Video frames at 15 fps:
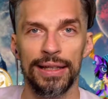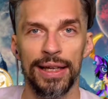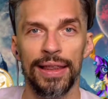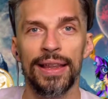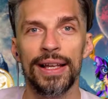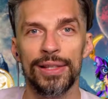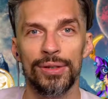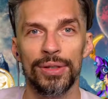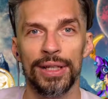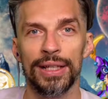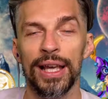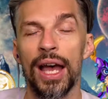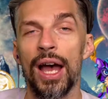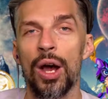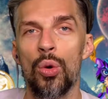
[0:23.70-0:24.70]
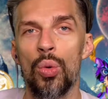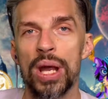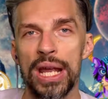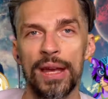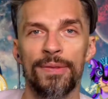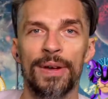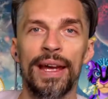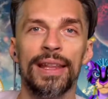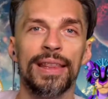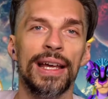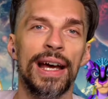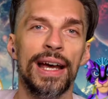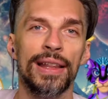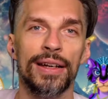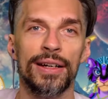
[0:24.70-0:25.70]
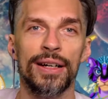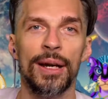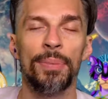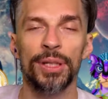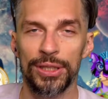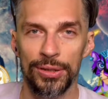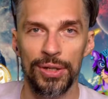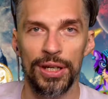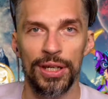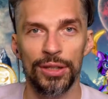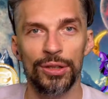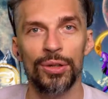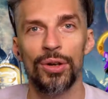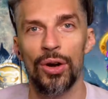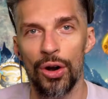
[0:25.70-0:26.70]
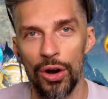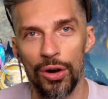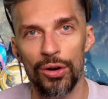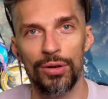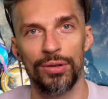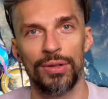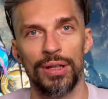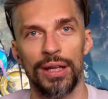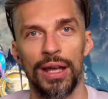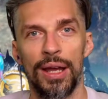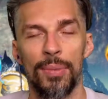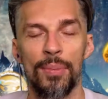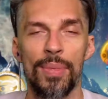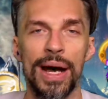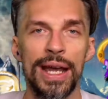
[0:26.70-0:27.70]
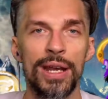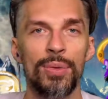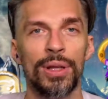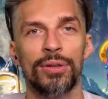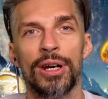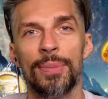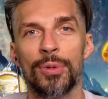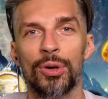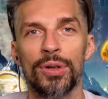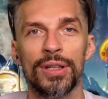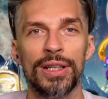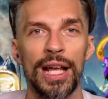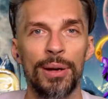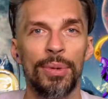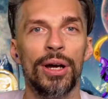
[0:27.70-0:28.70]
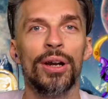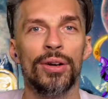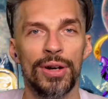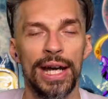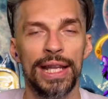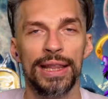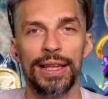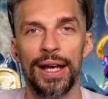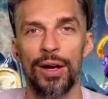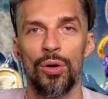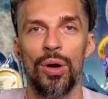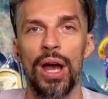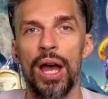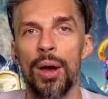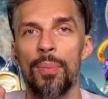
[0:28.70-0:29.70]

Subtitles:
that's not it. We have another opportunity to earn money with GrabCoinClub right now.